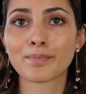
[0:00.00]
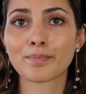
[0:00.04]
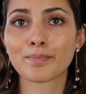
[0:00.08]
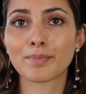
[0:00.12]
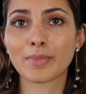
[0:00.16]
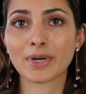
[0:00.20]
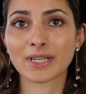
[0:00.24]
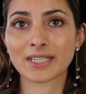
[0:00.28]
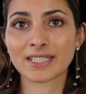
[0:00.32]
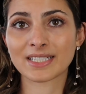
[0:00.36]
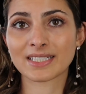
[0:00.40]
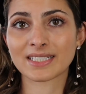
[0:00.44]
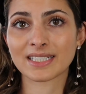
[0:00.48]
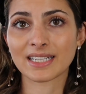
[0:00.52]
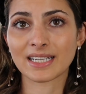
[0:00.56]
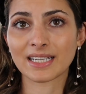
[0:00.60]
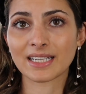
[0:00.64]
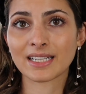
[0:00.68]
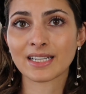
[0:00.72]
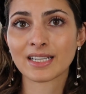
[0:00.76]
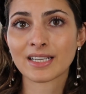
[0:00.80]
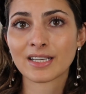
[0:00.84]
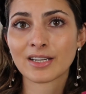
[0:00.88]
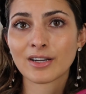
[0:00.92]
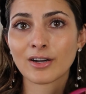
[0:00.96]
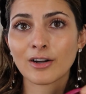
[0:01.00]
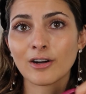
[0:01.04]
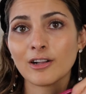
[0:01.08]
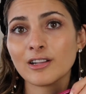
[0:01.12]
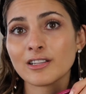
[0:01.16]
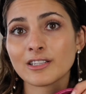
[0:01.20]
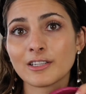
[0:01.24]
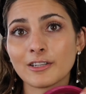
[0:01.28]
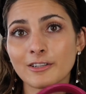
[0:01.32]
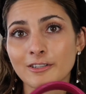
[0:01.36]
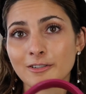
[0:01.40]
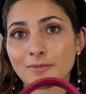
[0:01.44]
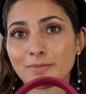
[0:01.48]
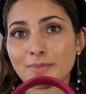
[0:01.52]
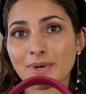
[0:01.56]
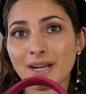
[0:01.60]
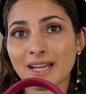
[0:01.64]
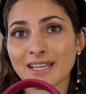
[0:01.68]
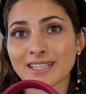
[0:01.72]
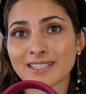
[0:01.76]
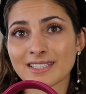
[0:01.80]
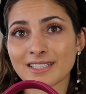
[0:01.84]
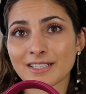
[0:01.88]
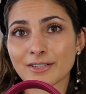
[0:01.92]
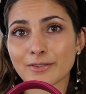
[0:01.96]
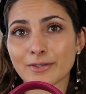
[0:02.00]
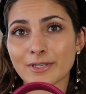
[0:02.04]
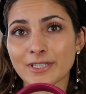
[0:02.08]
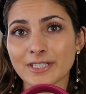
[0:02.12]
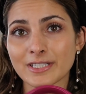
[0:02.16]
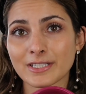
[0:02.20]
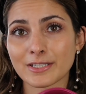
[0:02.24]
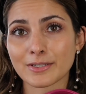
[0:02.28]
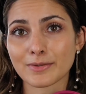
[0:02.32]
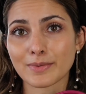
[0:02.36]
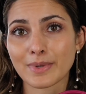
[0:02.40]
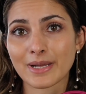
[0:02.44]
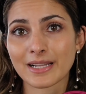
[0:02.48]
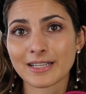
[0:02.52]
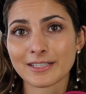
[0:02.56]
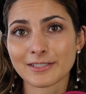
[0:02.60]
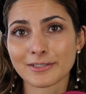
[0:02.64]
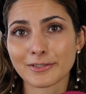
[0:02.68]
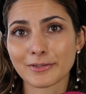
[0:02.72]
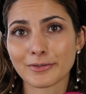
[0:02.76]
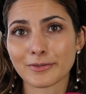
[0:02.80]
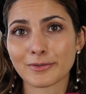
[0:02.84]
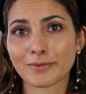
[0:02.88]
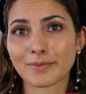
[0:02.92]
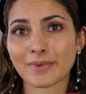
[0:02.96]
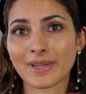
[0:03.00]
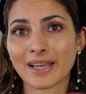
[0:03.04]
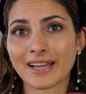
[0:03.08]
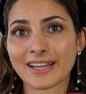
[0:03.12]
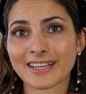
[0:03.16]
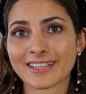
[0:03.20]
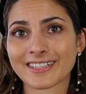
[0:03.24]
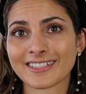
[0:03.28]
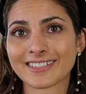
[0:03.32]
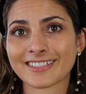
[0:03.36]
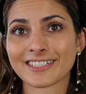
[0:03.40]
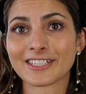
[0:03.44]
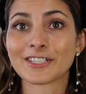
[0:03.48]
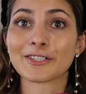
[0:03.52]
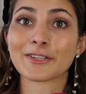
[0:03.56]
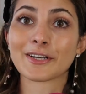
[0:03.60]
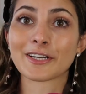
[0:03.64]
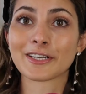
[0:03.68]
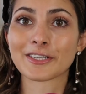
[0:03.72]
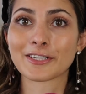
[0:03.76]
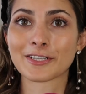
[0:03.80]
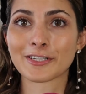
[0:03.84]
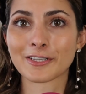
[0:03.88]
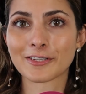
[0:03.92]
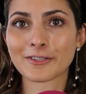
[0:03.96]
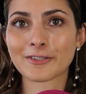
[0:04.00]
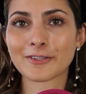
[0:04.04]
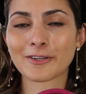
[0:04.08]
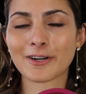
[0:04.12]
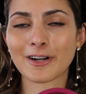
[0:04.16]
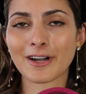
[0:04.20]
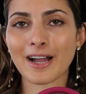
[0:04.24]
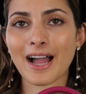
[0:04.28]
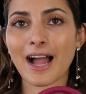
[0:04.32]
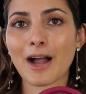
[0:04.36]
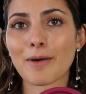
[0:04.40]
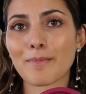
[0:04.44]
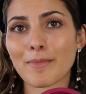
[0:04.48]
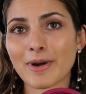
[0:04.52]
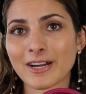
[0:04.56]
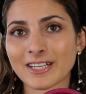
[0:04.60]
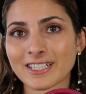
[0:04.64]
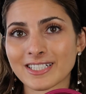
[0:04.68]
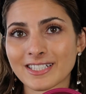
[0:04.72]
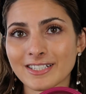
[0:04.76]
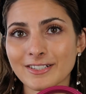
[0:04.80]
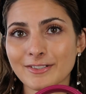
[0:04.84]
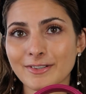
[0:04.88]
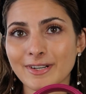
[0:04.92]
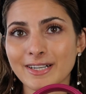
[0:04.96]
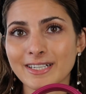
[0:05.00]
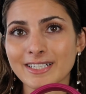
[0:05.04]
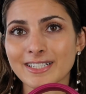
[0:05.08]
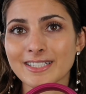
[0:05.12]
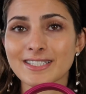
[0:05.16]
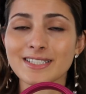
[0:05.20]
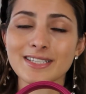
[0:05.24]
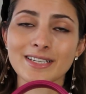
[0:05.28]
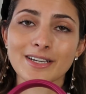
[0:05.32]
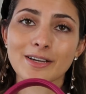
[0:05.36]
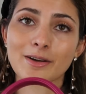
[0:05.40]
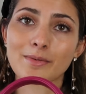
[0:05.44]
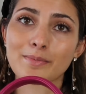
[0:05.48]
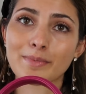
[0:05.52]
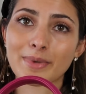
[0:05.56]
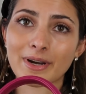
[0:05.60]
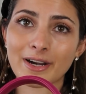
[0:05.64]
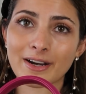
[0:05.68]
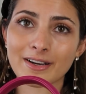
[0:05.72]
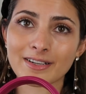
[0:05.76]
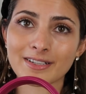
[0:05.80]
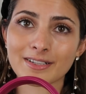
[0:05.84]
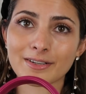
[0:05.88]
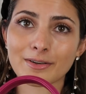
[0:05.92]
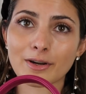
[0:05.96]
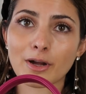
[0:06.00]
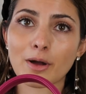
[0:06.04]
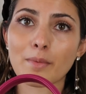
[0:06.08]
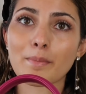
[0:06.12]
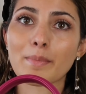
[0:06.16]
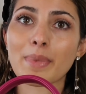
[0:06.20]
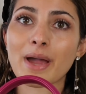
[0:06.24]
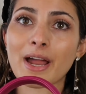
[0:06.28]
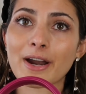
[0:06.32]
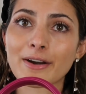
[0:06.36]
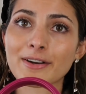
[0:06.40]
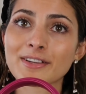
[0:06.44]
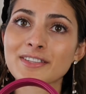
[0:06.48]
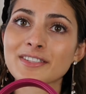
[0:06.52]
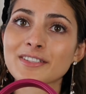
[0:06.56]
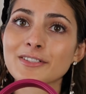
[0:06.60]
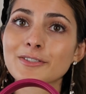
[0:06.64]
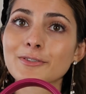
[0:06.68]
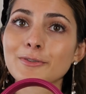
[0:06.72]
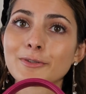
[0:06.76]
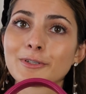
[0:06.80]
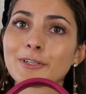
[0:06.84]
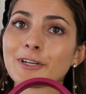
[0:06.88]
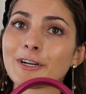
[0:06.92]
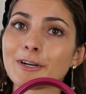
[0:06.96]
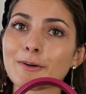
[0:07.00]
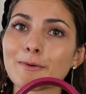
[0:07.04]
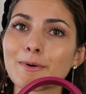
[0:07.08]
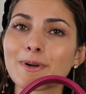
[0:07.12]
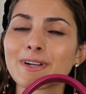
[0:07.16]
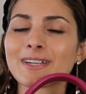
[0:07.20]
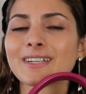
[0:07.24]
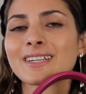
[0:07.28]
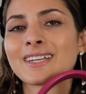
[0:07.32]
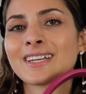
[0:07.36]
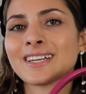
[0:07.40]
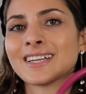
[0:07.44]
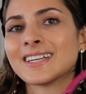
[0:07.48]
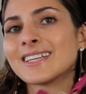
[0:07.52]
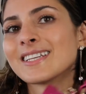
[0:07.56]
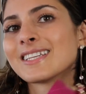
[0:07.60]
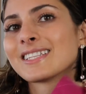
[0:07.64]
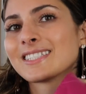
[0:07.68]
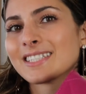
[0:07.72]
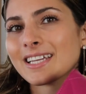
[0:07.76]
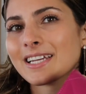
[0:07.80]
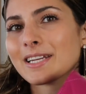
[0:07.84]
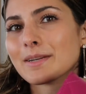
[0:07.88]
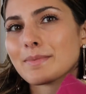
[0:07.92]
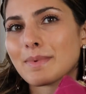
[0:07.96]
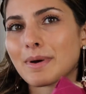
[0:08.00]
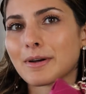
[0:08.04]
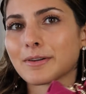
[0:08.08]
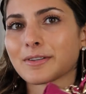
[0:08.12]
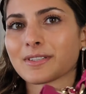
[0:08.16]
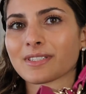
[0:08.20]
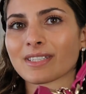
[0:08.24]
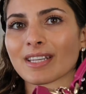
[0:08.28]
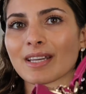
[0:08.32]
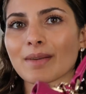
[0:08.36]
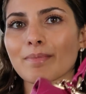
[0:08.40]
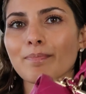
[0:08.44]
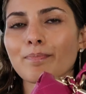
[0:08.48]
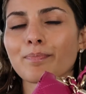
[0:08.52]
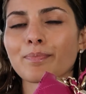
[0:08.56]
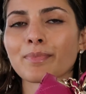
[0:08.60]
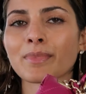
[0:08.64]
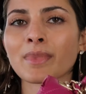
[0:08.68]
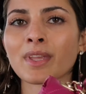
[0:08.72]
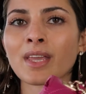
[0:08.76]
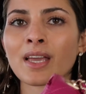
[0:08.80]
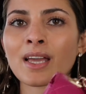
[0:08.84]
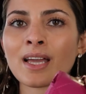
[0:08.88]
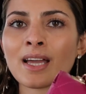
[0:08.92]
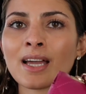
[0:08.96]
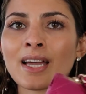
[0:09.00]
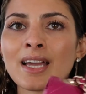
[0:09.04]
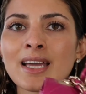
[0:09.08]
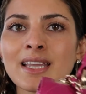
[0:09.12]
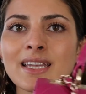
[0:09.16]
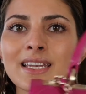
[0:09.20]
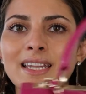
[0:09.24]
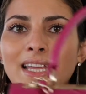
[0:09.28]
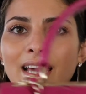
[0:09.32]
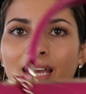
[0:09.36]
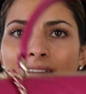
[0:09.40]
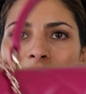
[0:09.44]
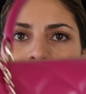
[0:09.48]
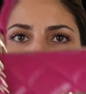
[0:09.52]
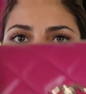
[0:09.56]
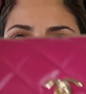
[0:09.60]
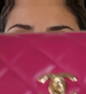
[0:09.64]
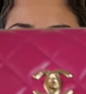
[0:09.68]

But still, all the other price increased as well. So like the ratio, how much Trendy is in comparison to the other one, stayed about the same. Then